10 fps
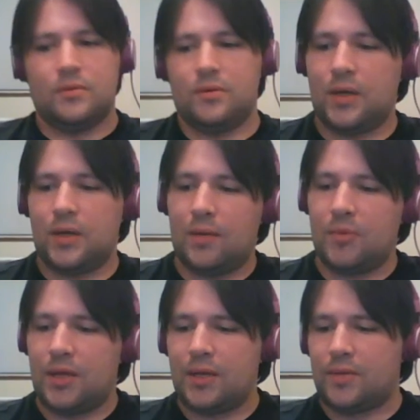
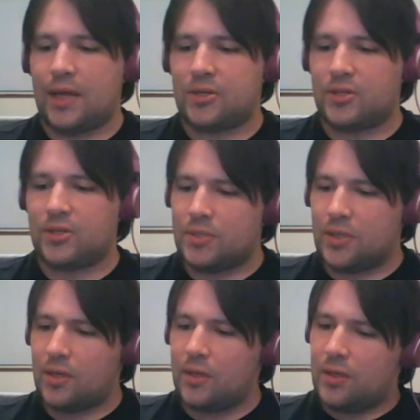And it was
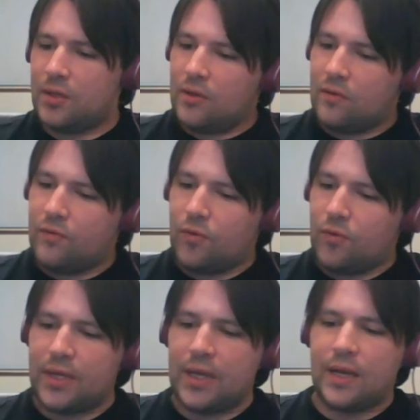a
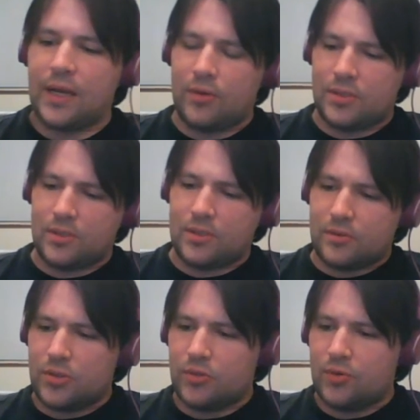48 hours
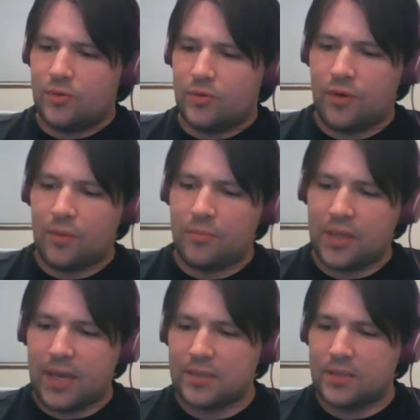to and from the
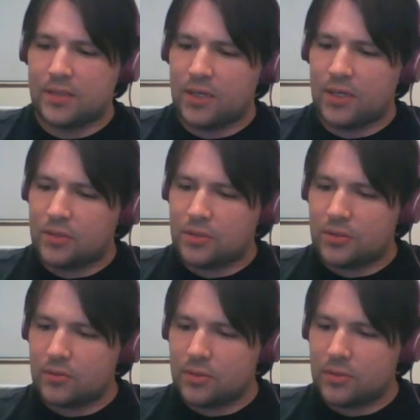gas station
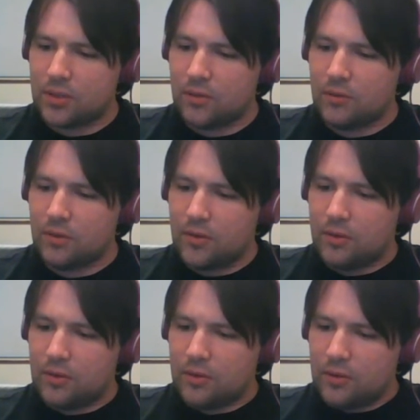too. So
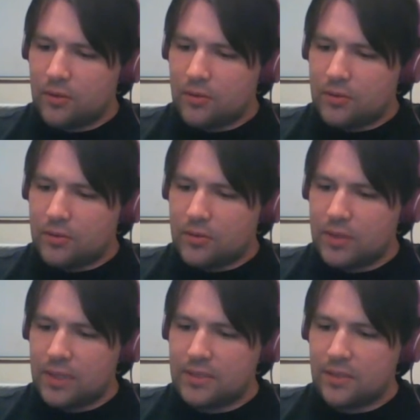
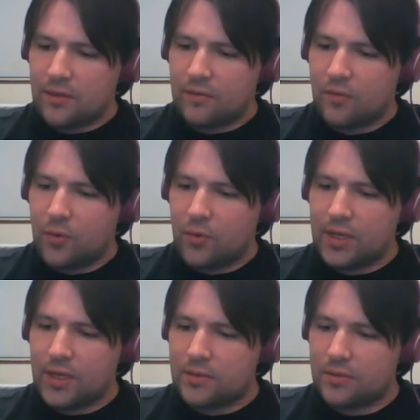that's another 4
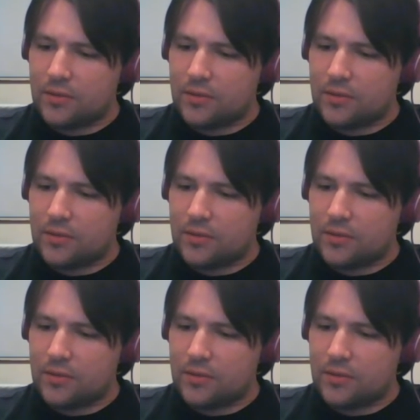days.